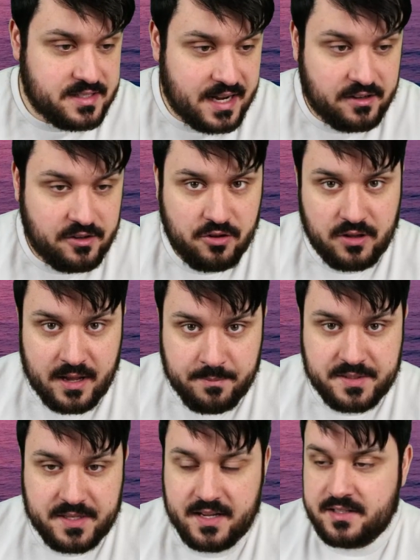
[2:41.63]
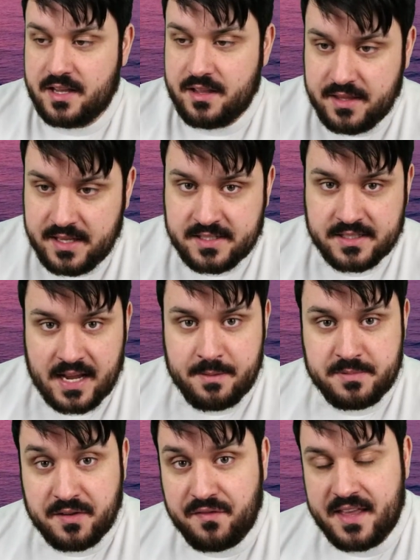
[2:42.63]
technical updates, these
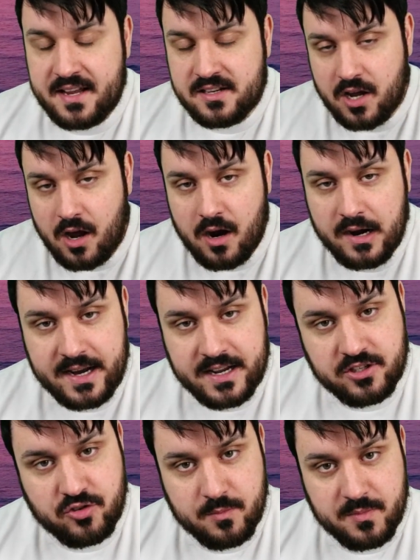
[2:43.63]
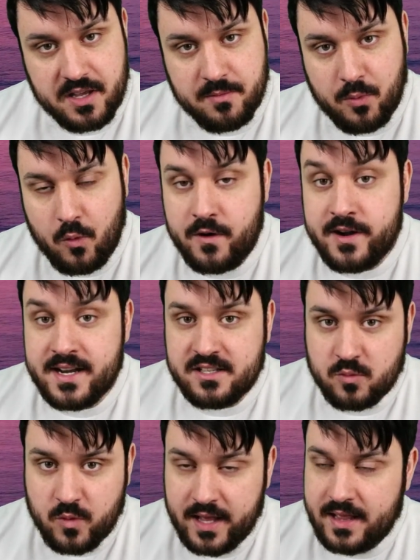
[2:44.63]
types of things are extremely important as
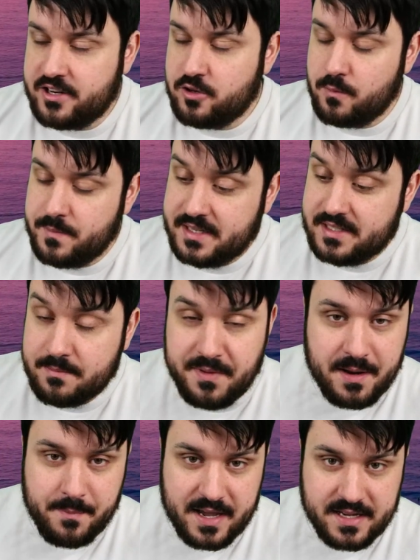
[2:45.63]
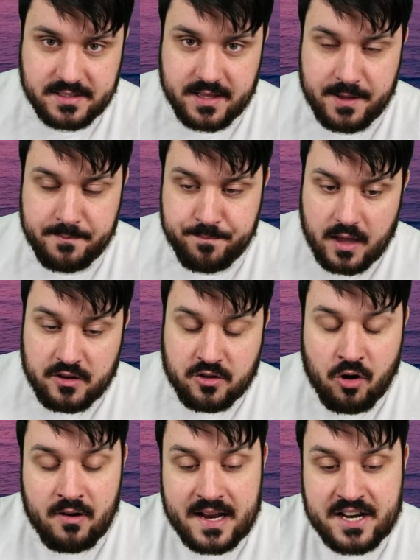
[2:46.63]
well. I don't mean to minimize that. And
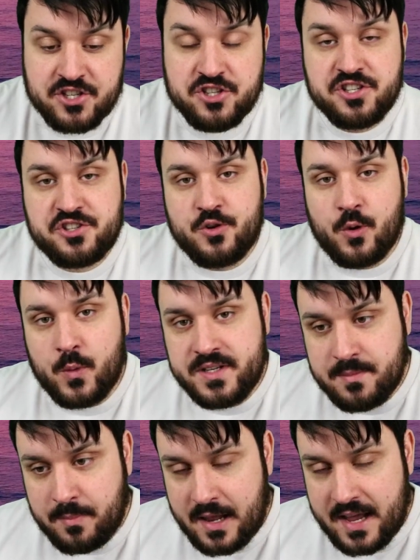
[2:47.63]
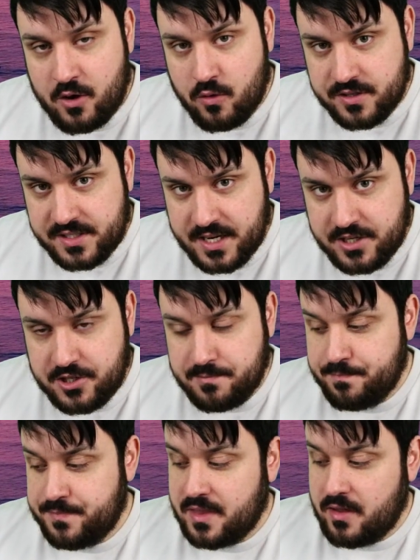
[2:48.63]
correlation doesn't always imply
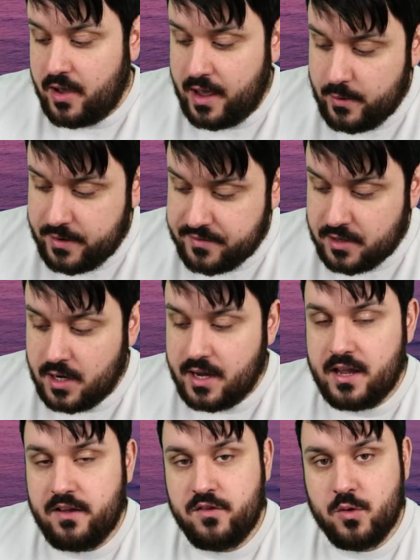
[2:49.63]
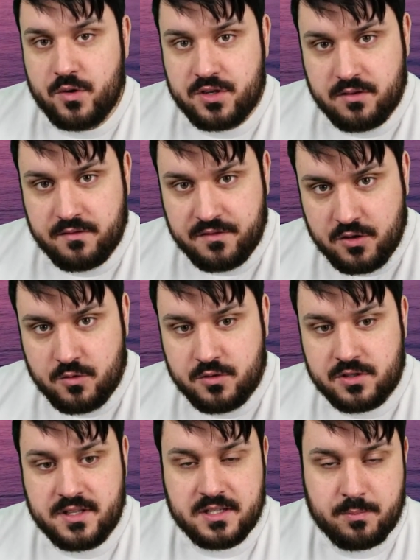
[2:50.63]
causation. However, if you were to have
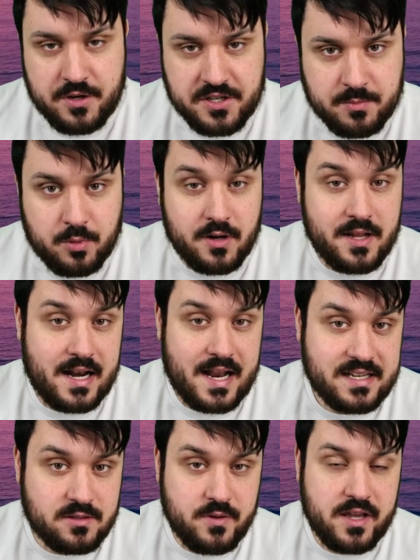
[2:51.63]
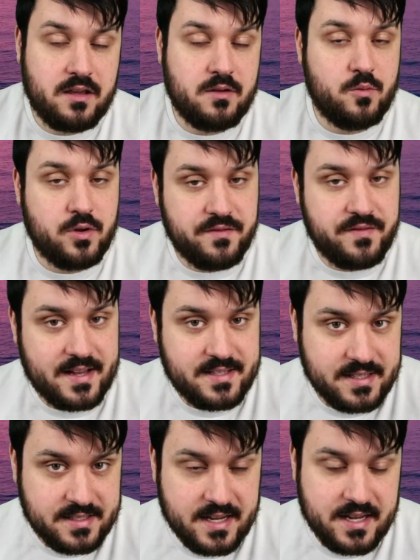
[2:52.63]
used this principle in the last week, you would have had
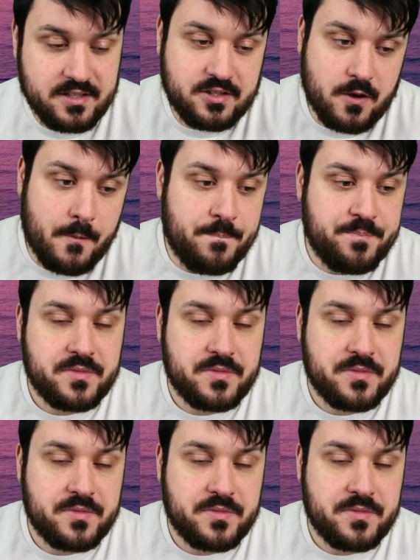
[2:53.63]
success. So